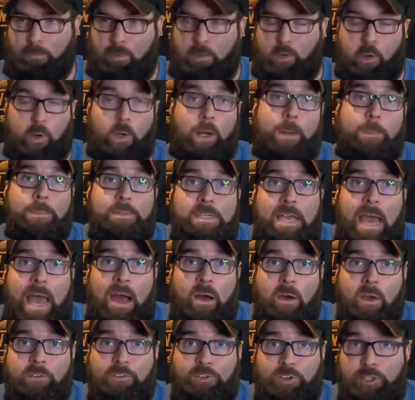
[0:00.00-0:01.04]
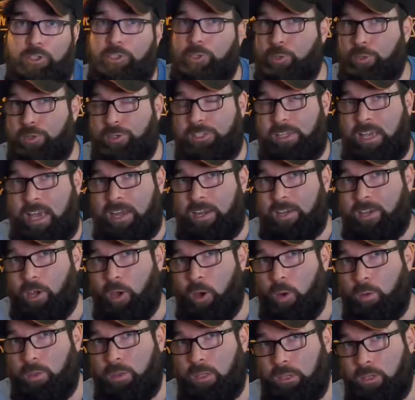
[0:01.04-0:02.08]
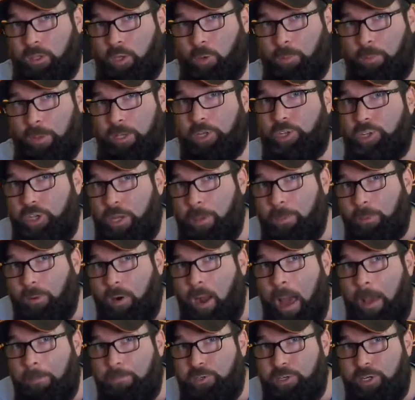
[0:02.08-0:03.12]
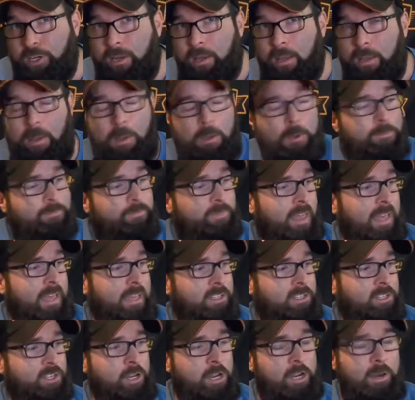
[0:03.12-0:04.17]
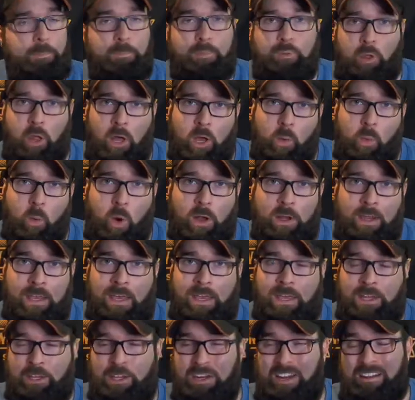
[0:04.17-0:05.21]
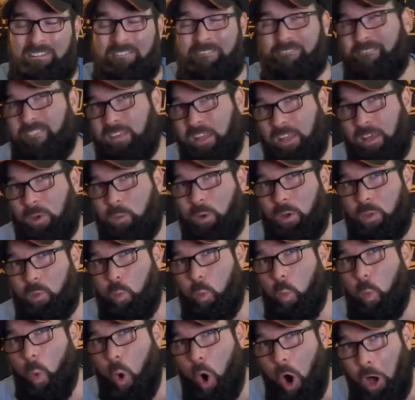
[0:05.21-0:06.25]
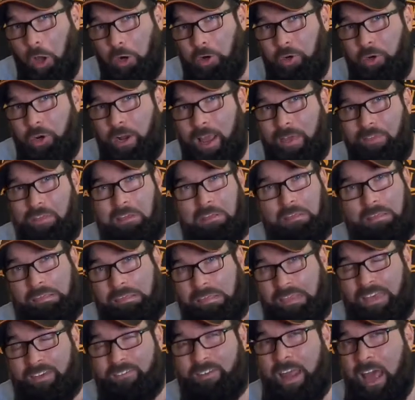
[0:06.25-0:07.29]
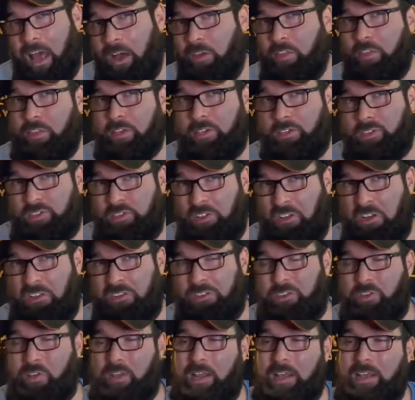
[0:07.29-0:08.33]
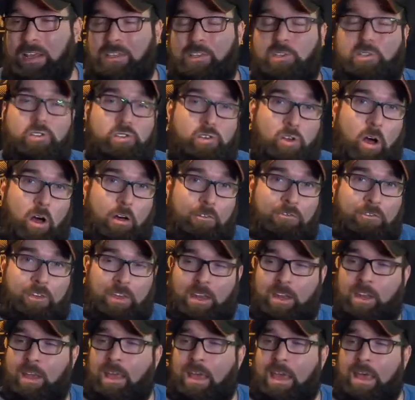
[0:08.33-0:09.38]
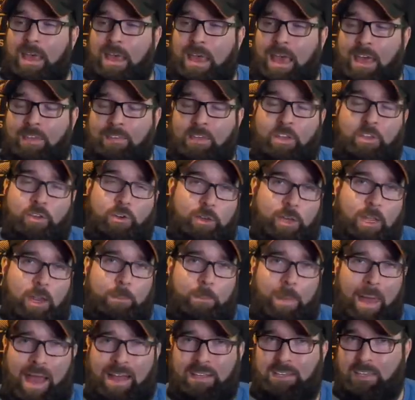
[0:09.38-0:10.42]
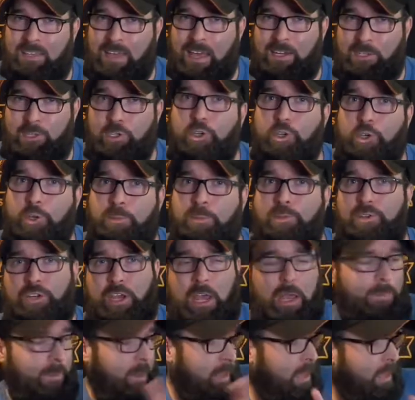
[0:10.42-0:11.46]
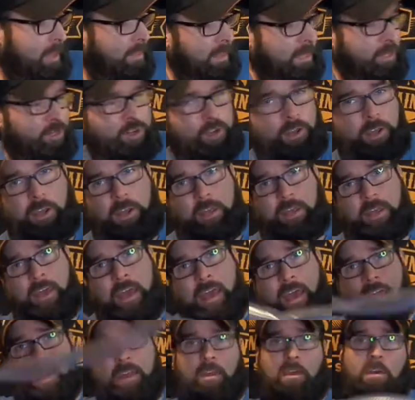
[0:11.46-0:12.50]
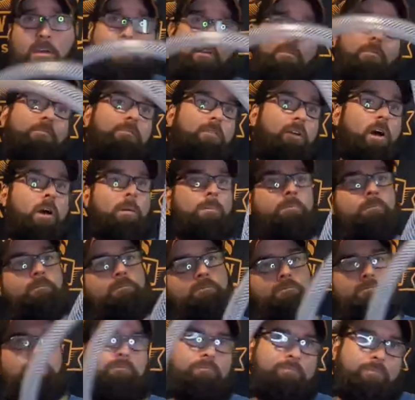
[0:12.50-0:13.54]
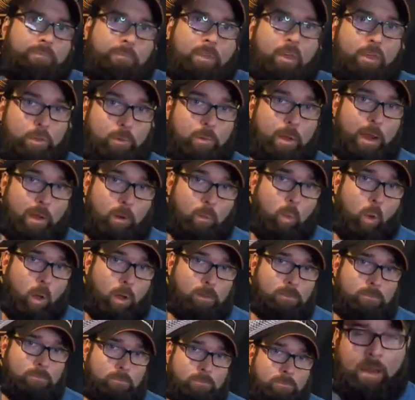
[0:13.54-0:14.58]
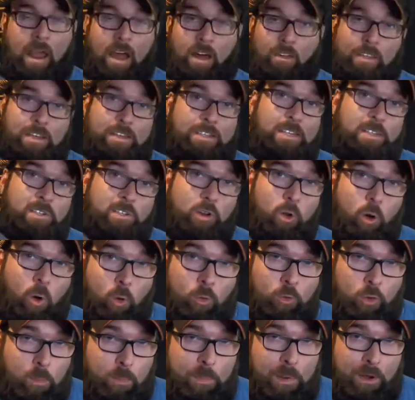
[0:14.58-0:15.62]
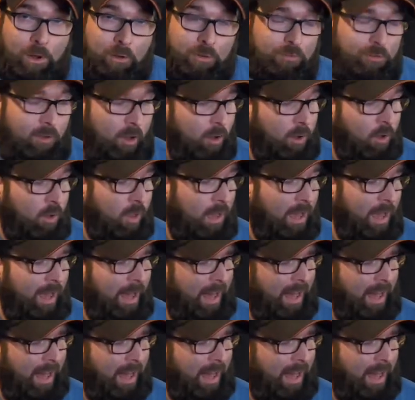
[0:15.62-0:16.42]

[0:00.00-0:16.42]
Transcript: crimps out, if you do decide to go with the little bit cheaper option, is you need to plug one in, you need to fill it with water, and then leave it out in the sun so that it can soften, and then you'll get it back to that tube shape that you're gonna get from the threaded one. Now, this is an older beer funnel.